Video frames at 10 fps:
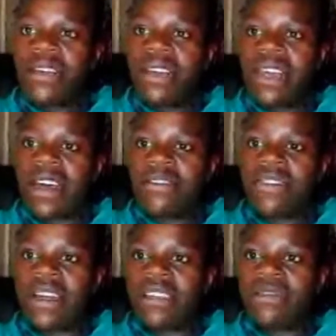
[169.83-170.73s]
and I only
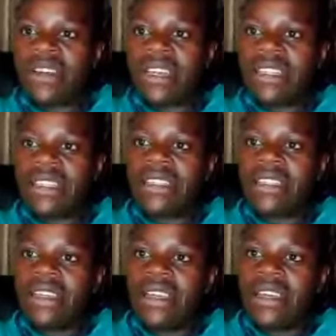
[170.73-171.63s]
have one device.
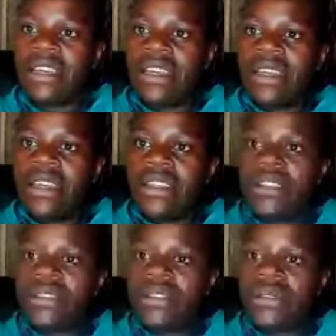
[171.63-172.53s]

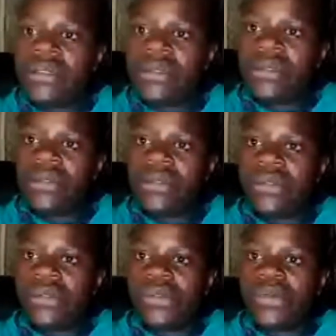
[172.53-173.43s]

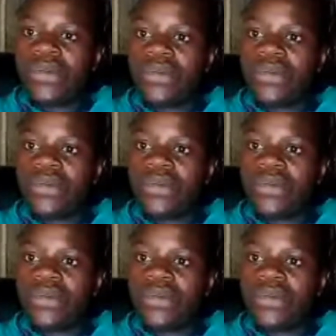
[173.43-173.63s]
So